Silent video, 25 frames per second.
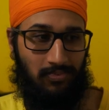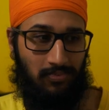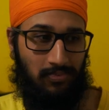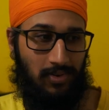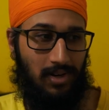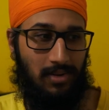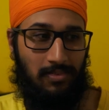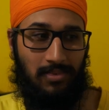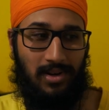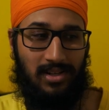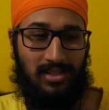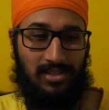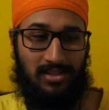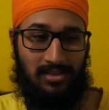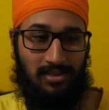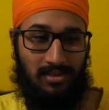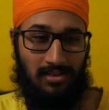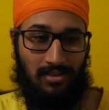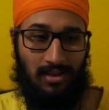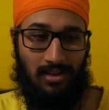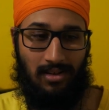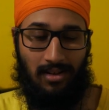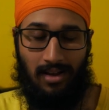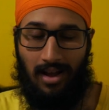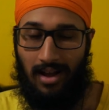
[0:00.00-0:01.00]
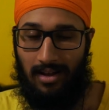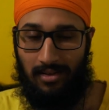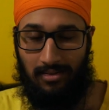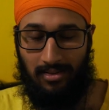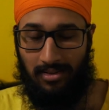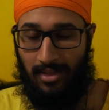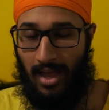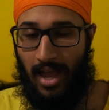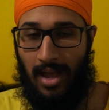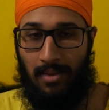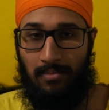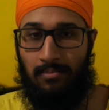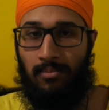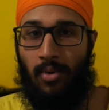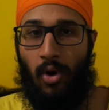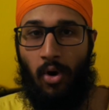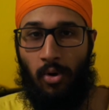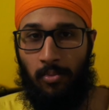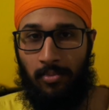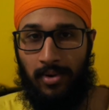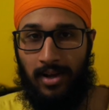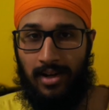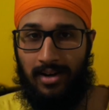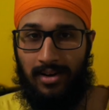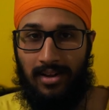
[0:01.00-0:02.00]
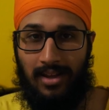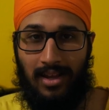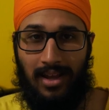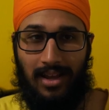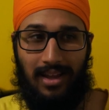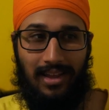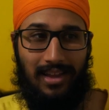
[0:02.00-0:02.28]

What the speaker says: pretty much that moment.